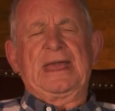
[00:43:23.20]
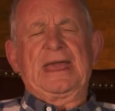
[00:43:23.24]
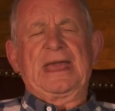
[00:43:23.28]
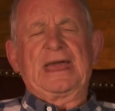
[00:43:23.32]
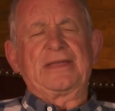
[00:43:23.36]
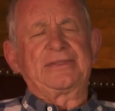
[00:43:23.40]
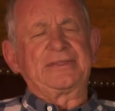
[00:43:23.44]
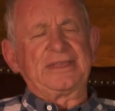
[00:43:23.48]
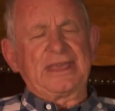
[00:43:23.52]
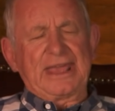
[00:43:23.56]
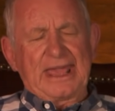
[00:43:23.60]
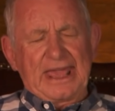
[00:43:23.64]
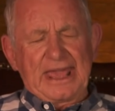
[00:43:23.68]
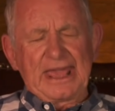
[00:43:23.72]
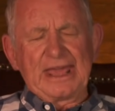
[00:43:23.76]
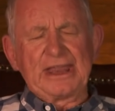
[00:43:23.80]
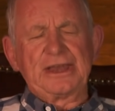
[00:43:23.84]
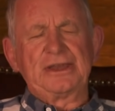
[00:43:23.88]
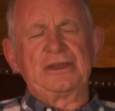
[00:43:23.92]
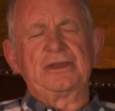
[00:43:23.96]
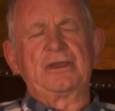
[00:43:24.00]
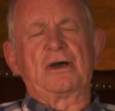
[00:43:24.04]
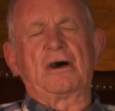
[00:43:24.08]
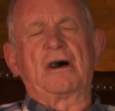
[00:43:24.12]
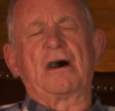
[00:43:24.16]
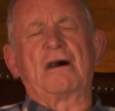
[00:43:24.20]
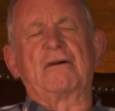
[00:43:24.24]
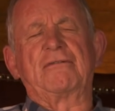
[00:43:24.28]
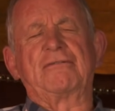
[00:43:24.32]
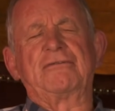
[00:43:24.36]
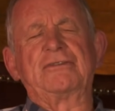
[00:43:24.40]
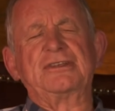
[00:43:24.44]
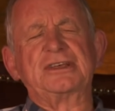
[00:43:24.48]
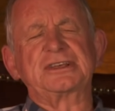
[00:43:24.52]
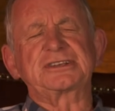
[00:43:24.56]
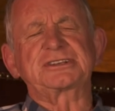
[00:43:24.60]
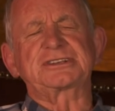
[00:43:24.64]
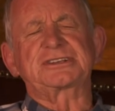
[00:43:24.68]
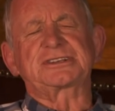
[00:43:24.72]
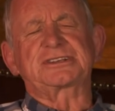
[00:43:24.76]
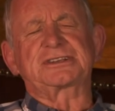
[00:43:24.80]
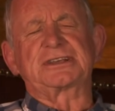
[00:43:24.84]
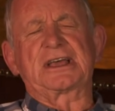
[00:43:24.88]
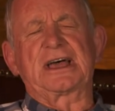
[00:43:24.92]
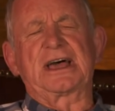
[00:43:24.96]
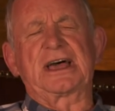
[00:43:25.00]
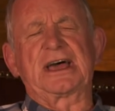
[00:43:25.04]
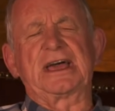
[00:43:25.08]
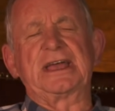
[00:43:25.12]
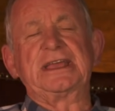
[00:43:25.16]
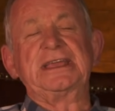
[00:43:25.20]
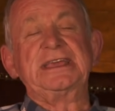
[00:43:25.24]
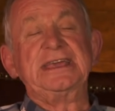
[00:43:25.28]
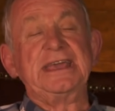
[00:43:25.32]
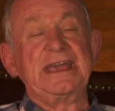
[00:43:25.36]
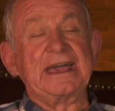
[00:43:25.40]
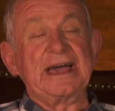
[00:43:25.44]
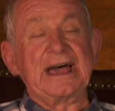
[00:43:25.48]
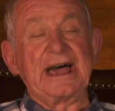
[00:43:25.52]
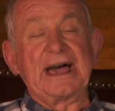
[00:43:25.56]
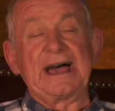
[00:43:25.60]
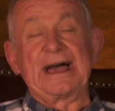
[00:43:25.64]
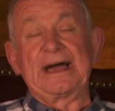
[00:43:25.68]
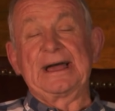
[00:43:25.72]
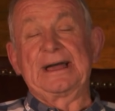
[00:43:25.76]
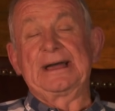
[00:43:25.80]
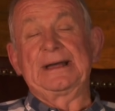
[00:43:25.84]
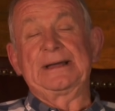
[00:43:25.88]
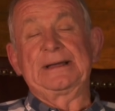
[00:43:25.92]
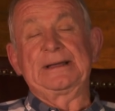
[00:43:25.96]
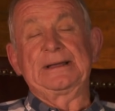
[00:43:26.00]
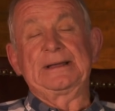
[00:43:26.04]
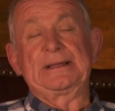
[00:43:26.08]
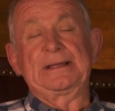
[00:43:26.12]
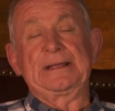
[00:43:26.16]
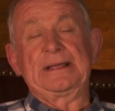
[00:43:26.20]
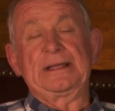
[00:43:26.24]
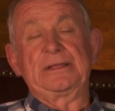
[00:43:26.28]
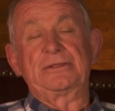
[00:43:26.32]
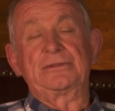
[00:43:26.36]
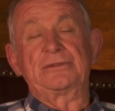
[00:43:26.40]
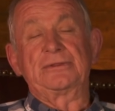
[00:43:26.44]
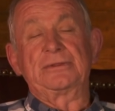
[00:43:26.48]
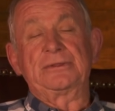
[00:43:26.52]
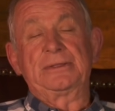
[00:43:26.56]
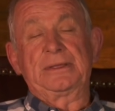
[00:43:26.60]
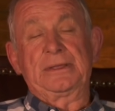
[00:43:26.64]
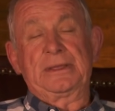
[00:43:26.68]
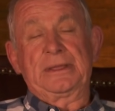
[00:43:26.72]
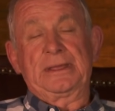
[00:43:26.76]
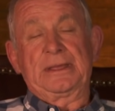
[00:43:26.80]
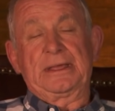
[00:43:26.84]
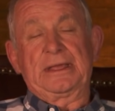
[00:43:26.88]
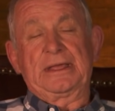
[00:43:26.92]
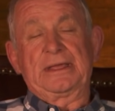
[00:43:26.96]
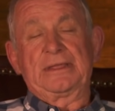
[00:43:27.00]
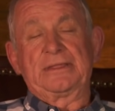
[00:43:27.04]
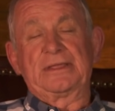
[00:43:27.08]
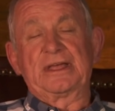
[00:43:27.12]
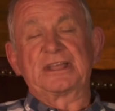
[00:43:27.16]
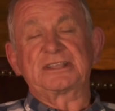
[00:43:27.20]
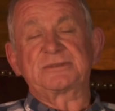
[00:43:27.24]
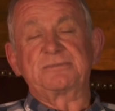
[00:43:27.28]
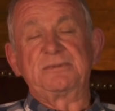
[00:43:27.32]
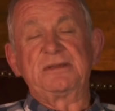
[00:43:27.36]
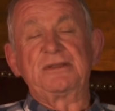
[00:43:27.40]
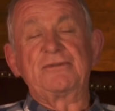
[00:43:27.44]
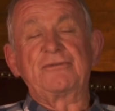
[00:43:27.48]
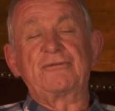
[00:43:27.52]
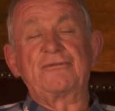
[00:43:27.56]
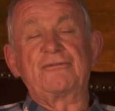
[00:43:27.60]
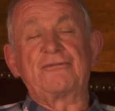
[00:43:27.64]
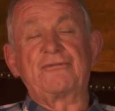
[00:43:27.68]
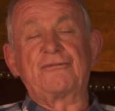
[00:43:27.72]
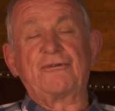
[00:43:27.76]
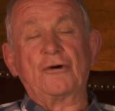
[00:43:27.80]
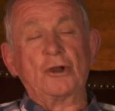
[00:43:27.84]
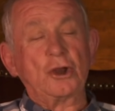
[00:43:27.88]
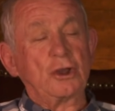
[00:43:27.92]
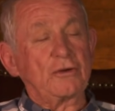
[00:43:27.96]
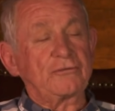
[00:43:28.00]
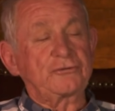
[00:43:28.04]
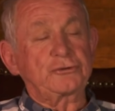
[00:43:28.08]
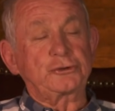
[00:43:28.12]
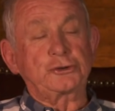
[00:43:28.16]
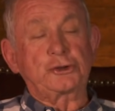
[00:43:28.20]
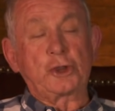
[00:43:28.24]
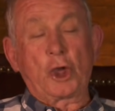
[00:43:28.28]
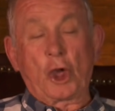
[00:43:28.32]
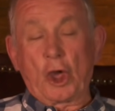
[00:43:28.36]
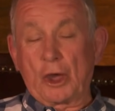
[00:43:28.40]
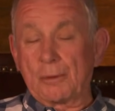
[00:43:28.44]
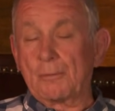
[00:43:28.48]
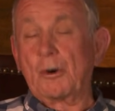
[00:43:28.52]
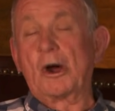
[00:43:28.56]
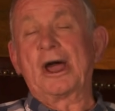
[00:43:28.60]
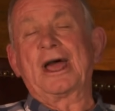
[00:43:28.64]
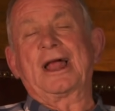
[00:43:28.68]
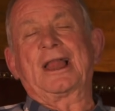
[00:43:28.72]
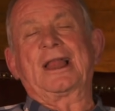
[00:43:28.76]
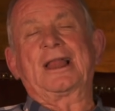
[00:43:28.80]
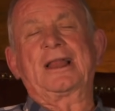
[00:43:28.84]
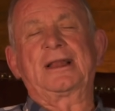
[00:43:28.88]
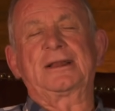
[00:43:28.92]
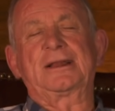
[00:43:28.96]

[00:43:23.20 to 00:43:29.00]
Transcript: at the end of this year that's been full of turmoil,